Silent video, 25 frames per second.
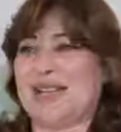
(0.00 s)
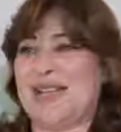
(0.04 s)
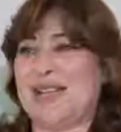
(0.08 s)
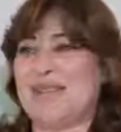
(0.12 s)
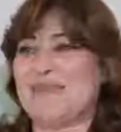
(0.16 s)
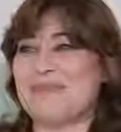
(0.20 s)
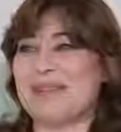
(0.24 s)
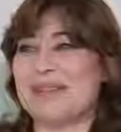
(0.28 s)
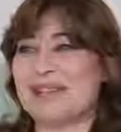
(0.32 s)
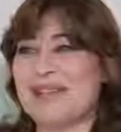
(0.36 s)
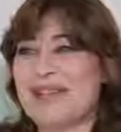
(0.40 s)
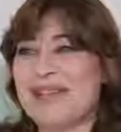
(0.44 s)
I
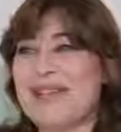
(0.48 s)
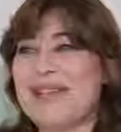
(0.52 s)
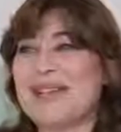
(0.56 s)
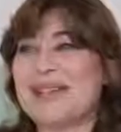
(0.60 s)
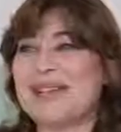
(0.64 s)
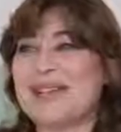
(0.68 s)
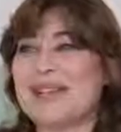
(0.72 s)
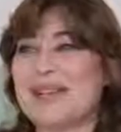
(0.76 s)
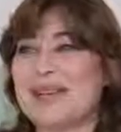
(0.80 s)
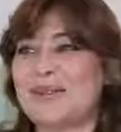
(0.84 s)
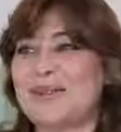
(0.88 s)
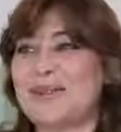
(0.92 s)
mean,
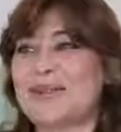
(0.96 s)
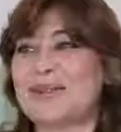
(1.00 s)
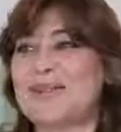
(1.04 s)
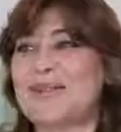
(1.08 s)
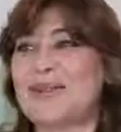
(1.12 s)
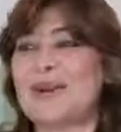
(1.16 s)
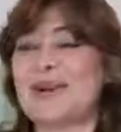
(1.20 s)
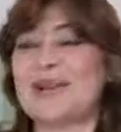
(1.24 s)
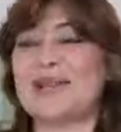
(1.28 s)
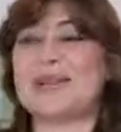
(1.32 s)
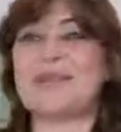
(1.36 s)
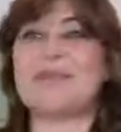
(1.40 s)
there was
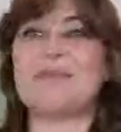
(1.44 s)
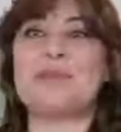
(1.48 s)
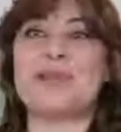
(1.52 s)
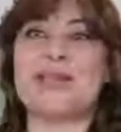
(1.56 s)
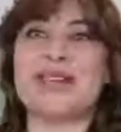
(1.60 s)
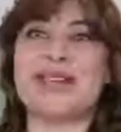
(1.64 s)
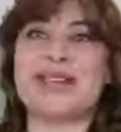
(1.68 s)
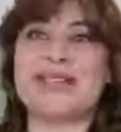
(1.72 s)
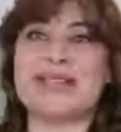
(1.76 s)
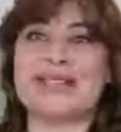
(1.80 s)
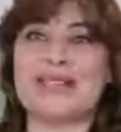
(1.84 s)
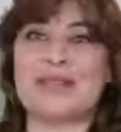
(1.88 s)
no other
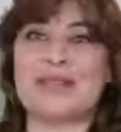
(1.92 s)
place,